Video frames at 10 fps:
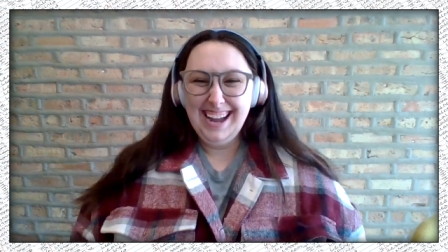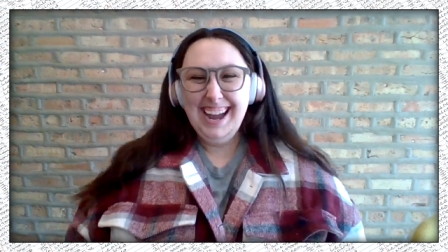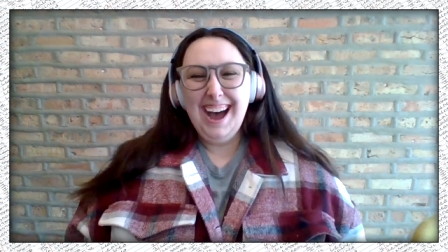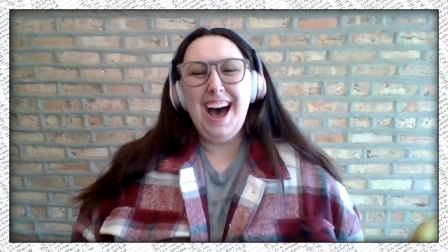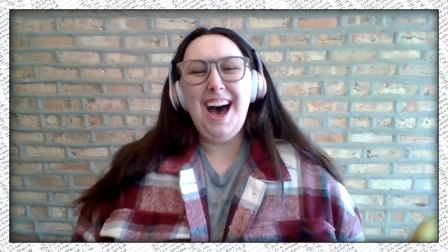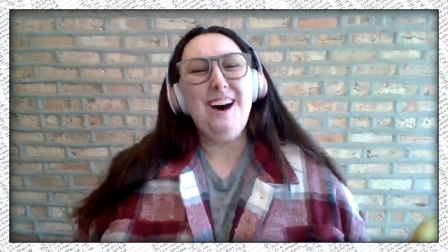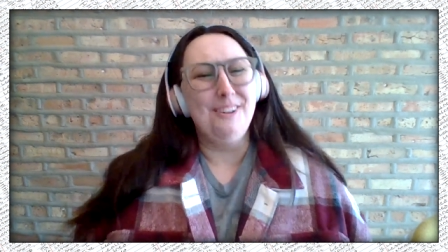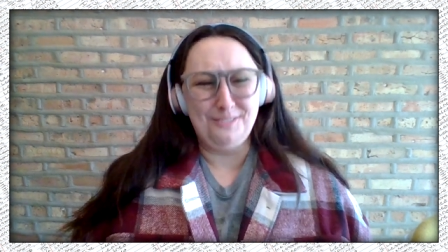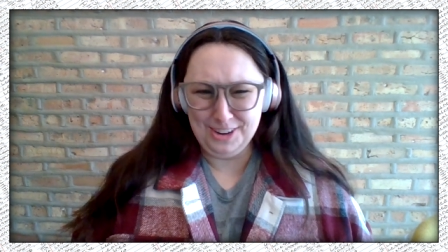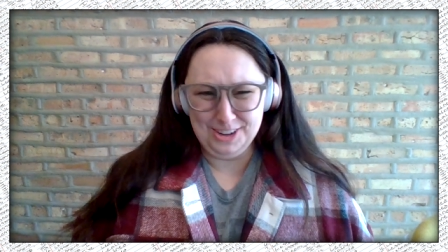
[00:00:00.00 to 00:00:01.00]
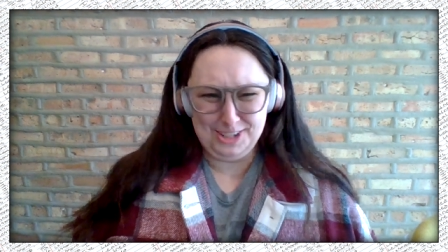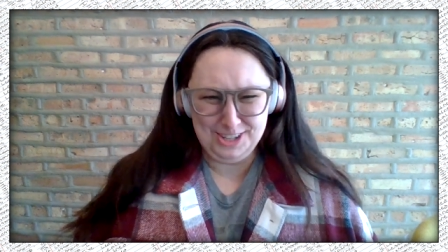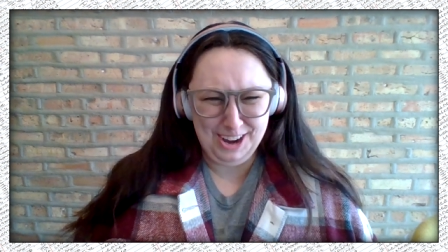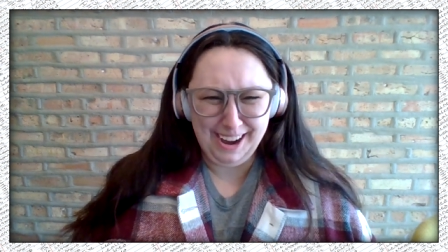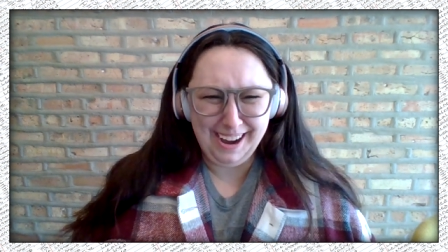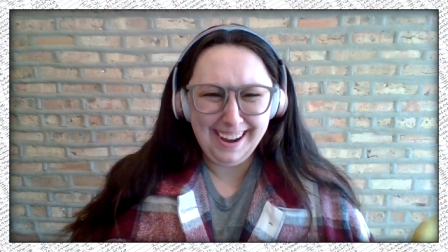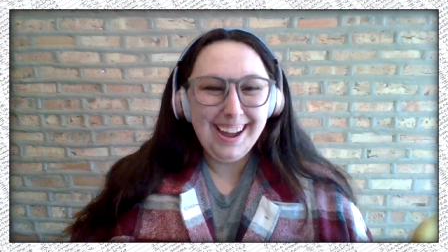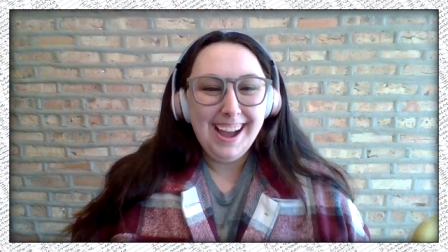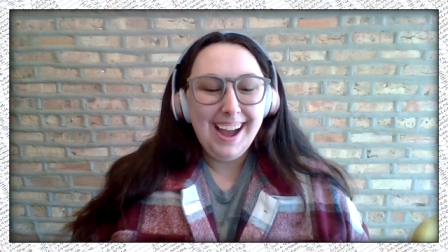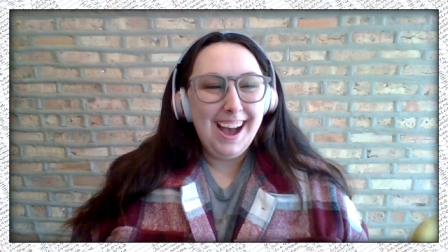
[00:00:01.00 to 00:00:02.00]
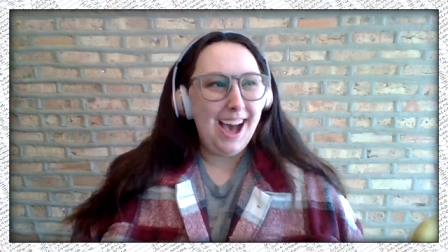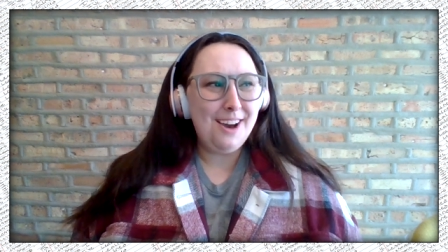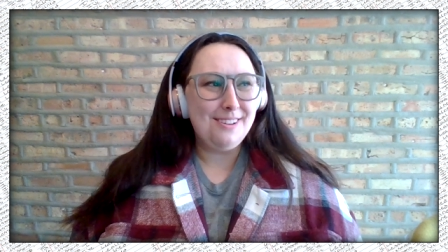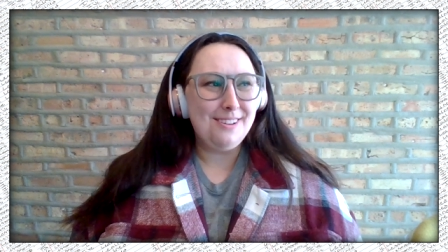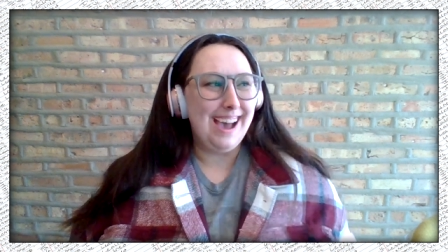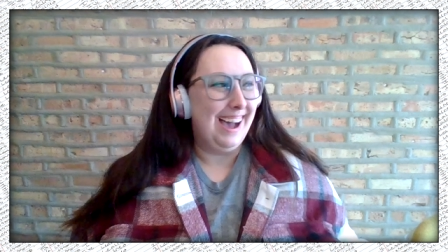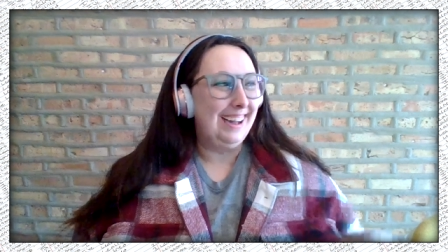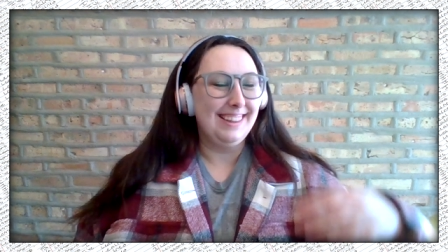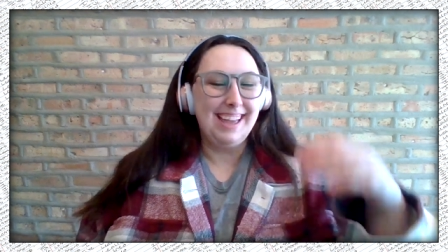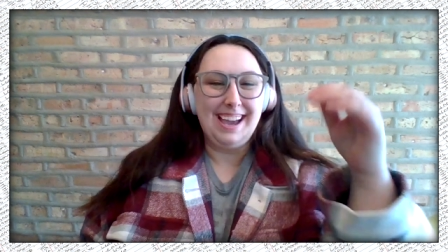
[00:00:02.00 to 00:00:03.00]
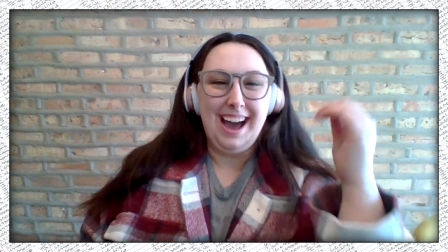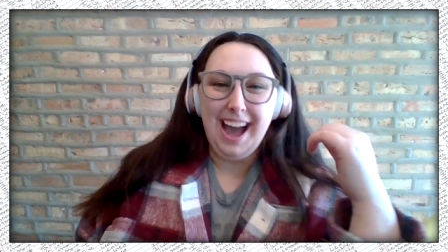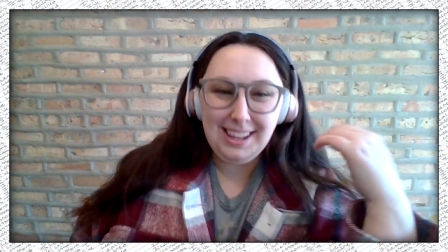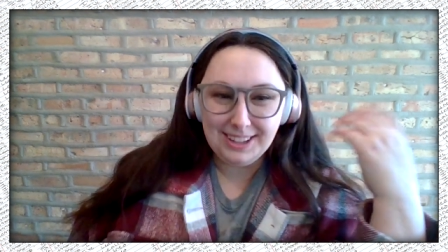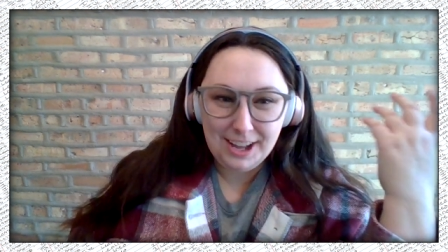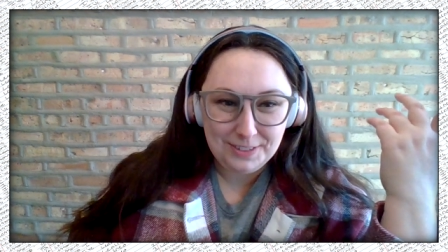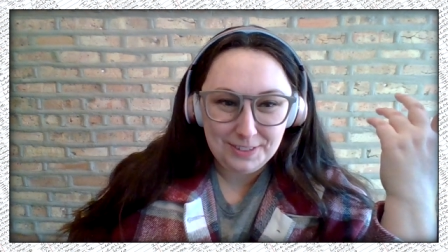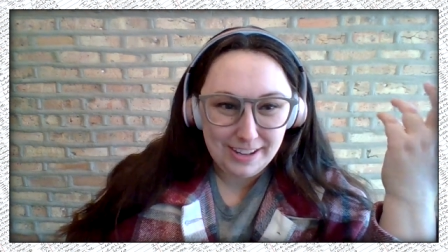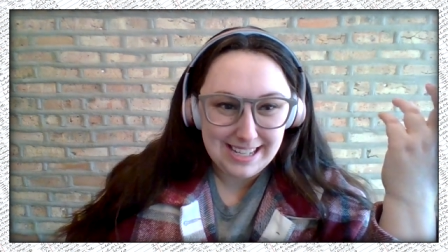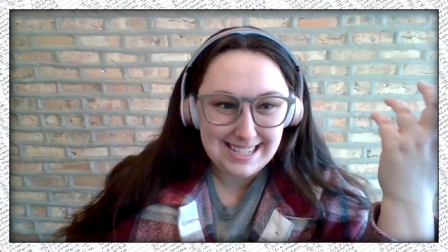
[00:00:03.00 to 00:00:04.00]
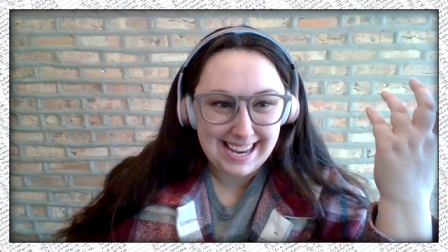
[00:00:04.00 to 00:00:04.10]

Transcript: sometimes oh for sure oh yeah like i love going to